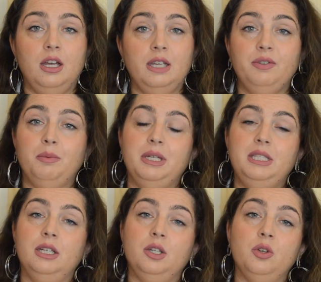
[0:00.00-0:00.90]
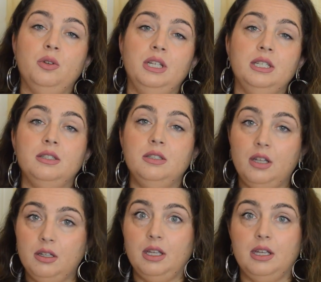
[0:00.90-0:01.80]
If the material is
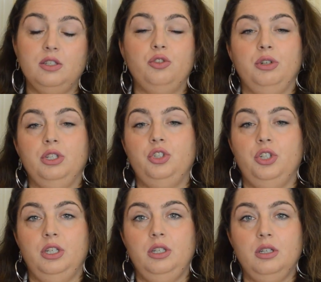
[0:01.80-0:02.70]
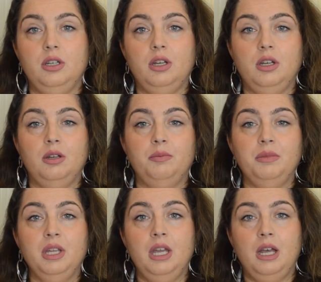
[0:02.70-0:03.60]
not as stretchy,
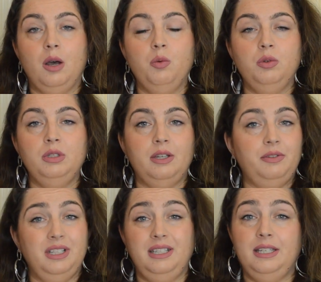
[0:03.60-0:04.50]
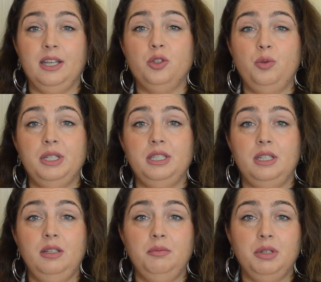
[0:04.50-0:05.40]
I will definitely take a
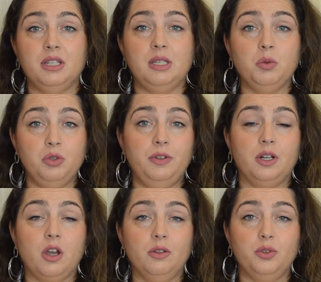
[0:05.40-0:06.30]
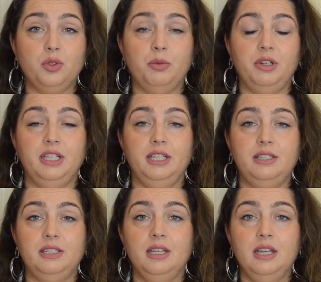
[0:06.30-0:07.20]
20 because I want to feel comfortable in
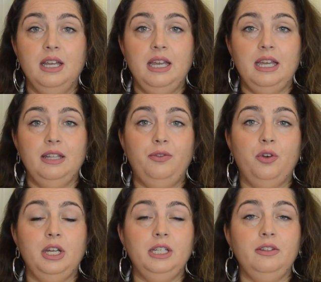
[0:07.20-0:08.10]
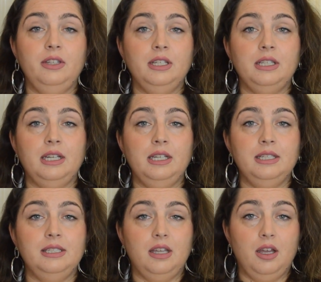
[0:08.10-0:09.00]
it. And for anything that
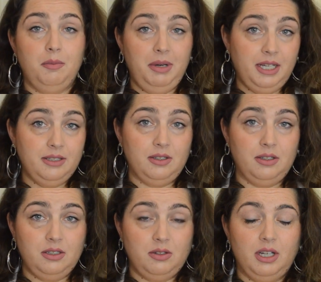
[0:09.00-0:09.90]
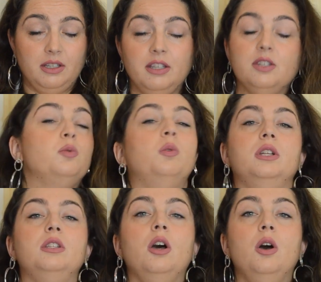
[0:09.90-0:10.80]
is blazers, so like this one,